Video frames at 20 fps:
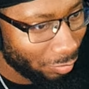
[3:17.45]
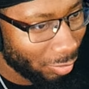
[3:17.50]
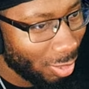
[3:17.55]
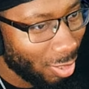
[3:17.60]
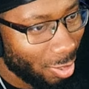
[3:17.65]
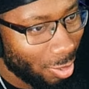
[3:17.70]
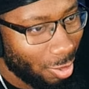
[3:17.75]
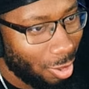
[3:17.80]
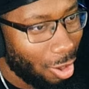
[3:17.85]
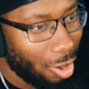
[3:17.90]
Look
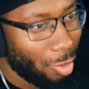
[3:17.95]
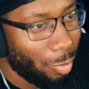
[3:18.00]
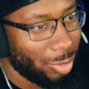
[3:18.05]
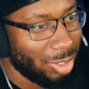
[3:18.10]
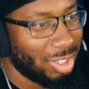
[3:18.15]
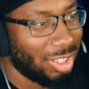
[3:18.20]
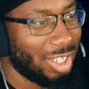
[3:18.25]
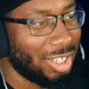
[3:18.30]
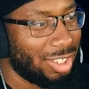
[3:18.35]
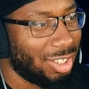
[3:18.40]
at her all
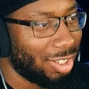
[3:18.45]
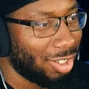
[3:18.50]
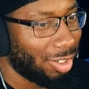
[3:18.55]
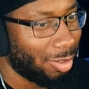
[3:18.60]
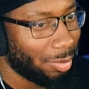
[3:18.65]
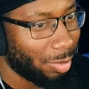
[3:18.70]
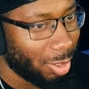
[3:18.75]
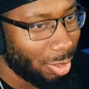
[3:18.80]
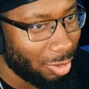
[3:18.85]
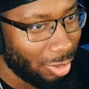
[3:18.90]
majestic,
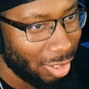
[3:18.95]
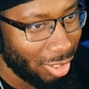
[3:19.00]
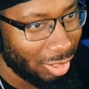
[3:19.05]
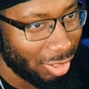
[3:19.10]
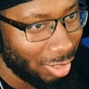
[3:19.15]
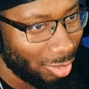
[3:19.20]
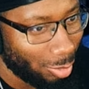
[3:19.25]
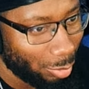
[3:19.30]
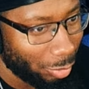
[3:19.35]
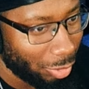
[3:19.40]
bro, and
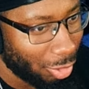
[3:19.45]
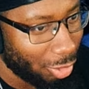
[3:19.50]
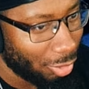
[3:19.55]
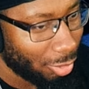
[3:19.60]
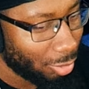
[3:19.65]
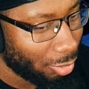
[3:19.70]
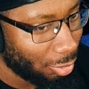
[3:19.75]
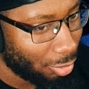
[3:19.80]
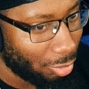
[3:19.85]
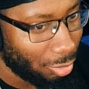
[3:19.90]
glittery.
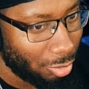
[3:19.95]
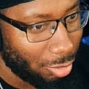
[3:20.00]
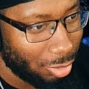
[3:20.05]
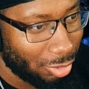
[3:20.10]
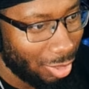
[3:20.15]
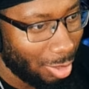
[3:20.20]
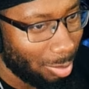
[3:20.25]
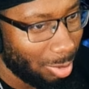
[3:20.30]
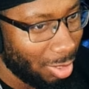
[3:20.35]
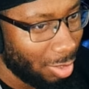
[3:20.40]

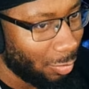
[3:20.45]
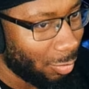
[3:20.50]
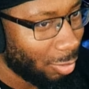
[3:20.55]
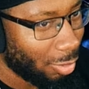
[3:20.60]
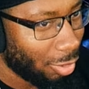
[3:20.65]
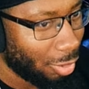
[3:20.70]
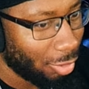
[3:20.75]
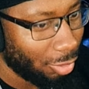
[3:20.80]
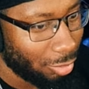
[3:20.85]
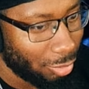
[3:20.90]
Stop playing with
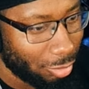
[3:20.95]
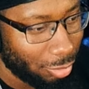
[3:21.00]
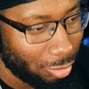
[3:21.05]
her.